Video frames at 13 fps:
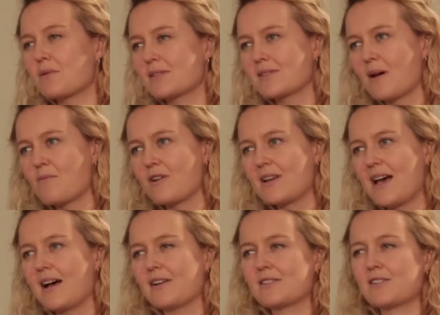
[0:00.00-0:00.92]
with someone
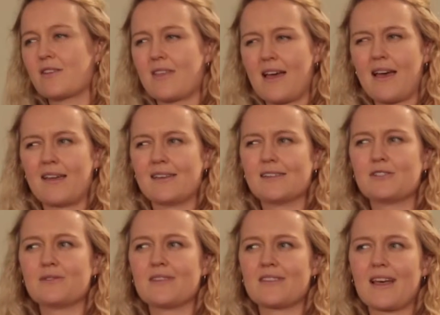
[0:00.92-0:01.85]
else, so they
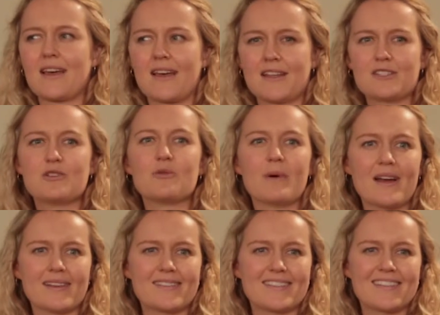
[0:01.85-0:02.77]
had to
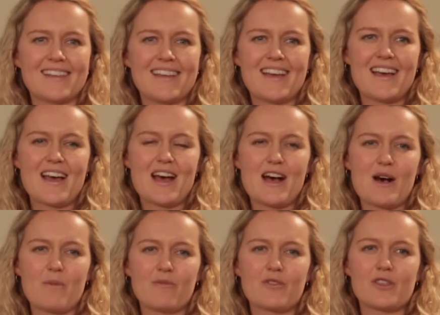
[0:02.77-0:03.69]
wait
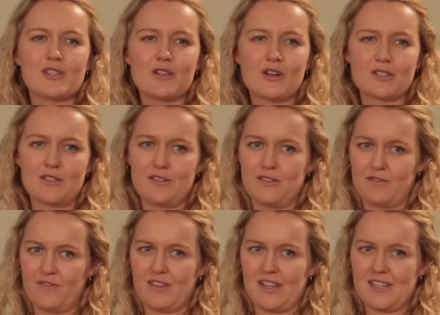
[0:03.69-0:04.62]
for the doctor to
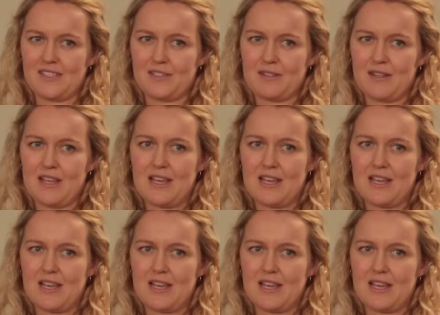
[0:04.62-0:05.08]
finish.